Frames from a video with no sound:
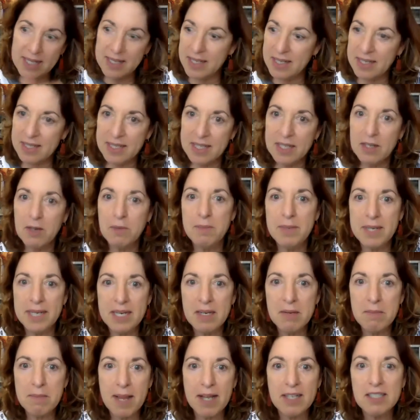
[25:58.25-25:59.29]
these little
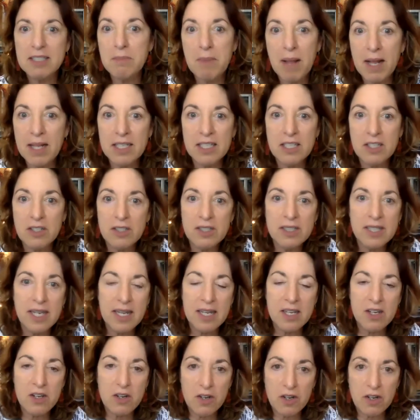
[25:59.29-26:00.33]
Mickey Mouse molecules
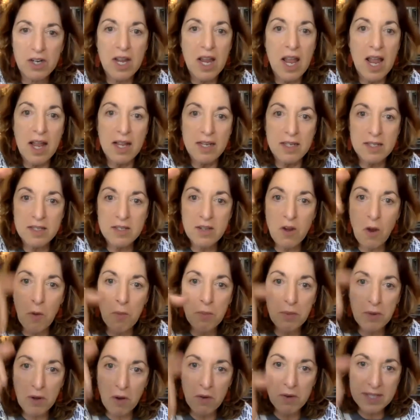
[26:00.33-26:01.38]
and your
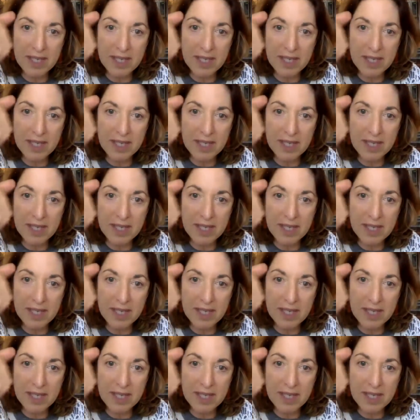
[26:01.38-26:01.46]
soap goes